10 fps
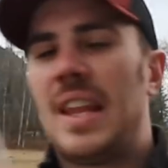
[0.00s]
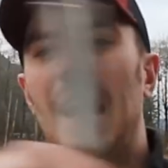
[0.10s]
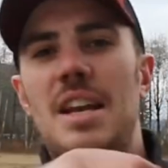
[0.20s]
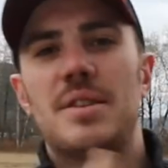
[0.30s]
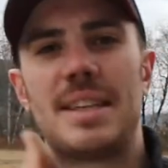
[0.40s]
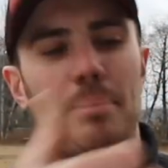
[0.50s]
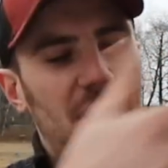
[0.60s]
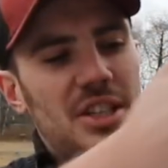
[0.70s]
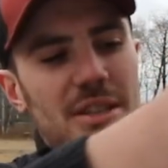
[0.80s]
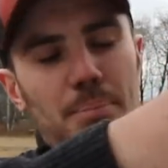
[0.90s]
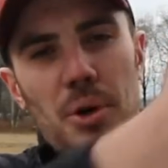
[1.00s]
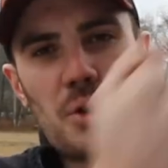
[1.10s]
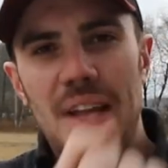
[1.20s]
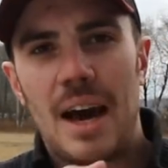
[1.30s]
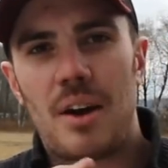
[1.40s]
and you simply just
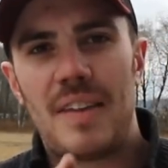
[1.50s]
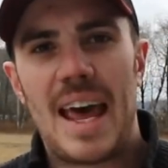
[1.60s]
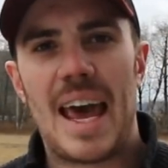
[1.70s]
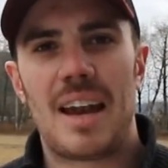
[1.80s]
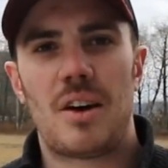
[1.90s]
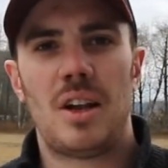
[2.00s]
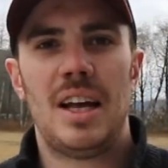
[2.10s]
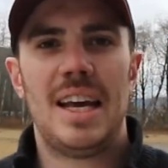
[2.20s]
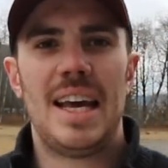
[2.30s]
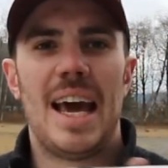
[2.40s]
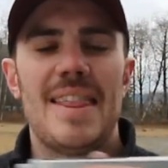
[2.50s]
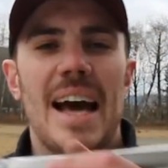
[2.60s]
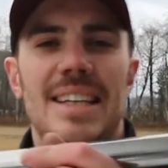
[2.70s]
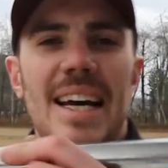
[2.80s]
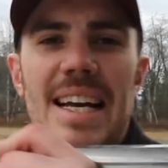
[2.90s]
pull down on the handle and
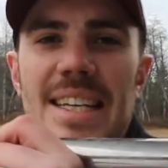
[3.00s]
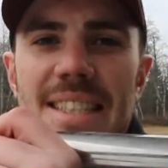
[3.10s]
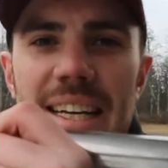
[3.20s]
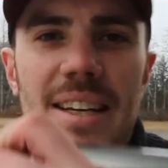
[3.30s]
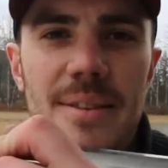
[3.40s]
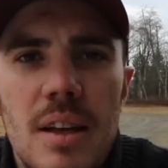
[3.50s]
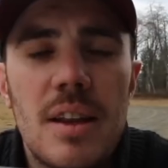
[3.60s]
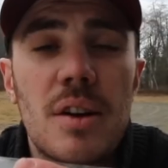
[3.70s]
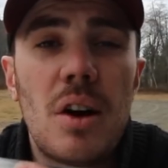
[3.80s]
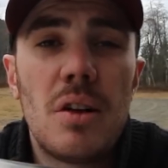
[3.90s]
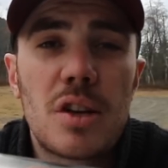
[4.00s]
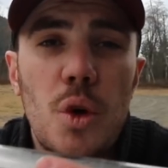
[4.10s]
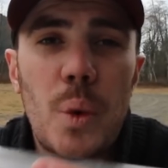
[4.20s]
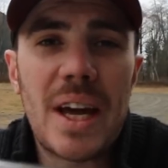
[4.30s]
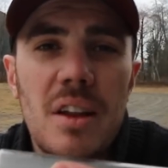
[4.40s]
that tightens it. They're called
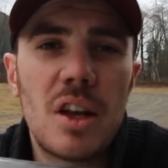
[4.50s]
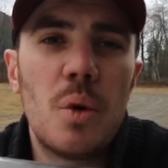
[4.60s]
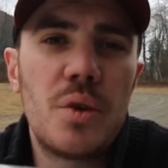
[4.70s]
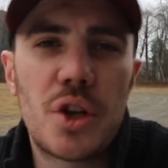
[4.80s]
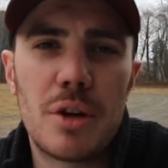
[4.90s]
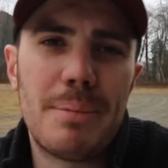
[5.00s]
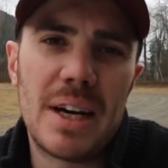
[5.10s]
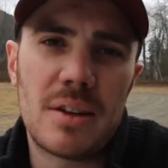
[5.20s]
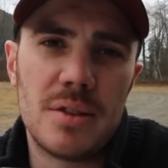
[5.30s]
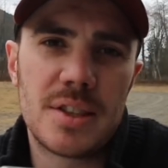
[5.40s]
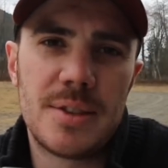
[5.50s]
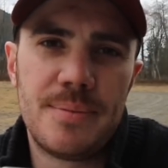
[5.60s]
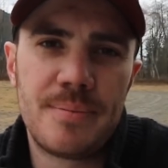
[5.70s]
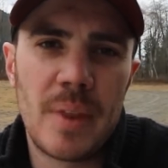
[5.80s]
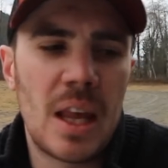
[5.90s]
quick load turnbuckles.
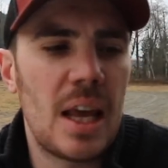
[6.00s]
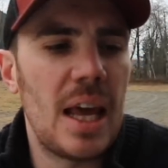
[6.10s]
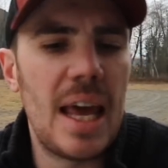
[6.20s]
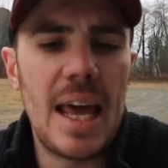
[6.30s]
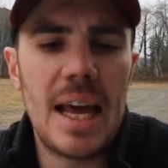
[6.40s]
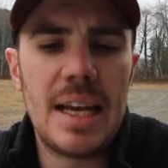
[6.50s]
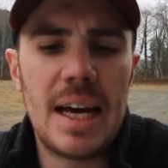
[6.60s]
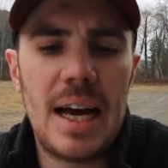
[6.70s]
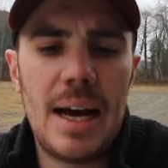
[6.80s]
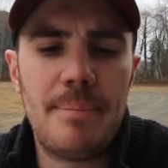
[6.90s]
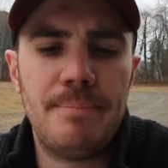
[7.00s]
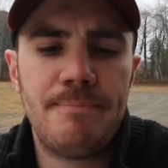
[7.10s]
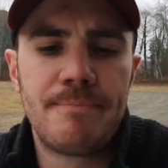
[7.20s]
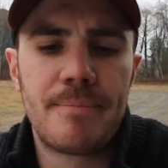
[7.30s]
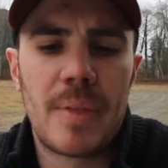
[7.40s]
And
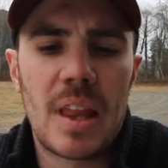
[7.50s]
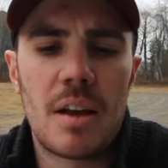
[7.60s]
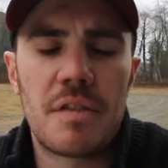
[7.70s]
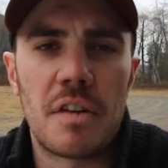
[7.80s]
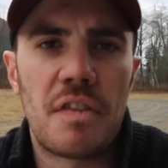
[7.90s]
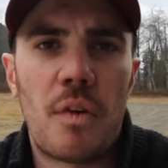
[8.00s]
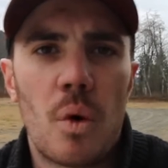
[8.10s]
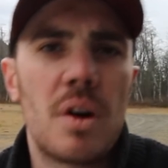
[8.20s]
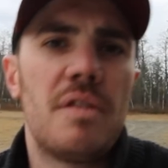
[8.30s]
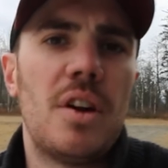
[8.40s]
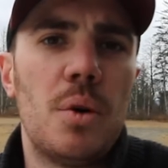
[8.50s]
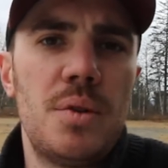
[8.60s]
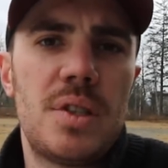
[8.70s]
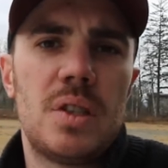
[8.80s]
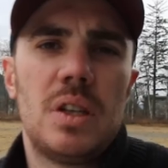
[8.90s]
for 4 of
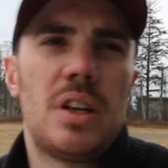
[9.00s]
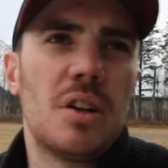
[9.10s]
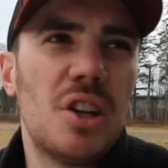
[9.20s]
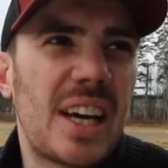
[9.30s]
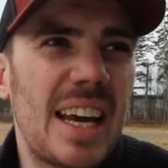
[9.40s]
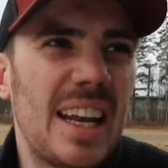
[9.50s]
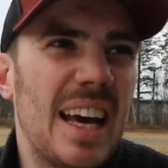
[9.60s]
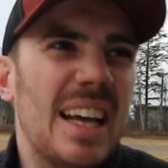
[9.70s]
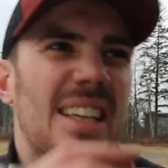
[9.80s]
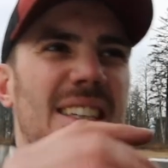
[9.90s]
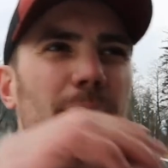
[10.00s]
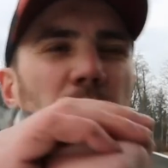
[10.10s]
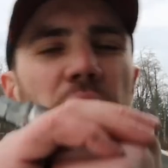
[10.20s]
those, you're looking at about